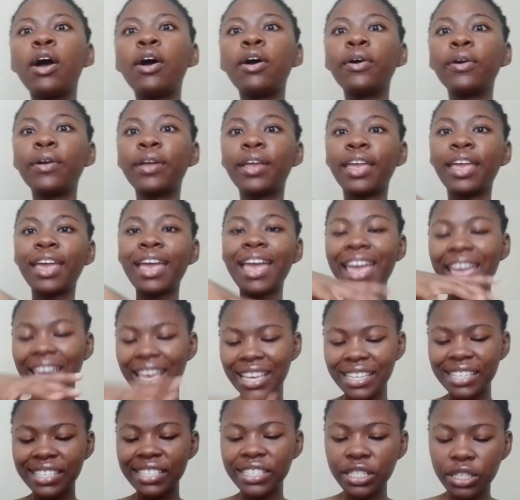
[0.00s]

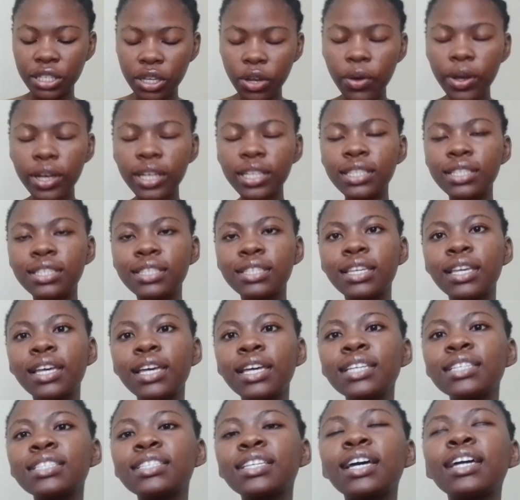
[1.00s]
Okay, so it
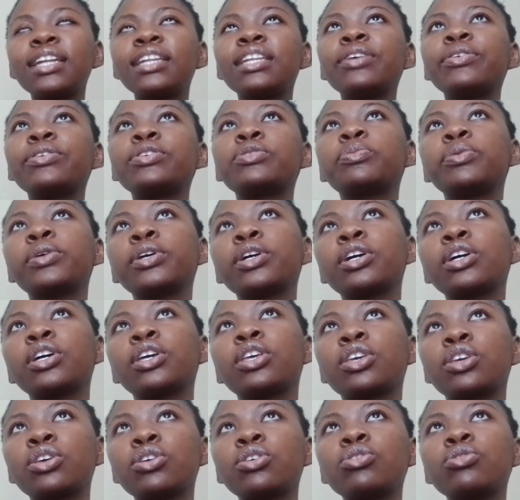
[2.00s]
says that he was being
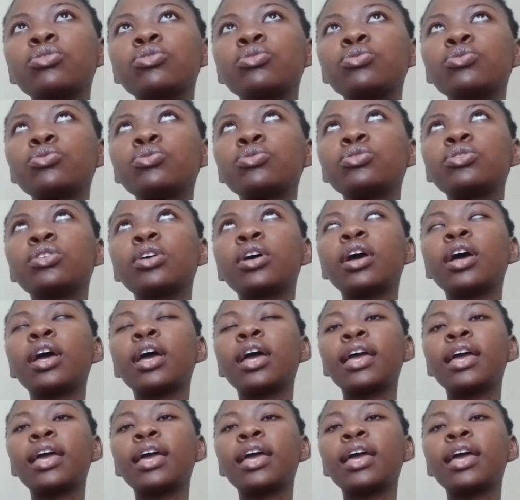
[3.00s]
accused.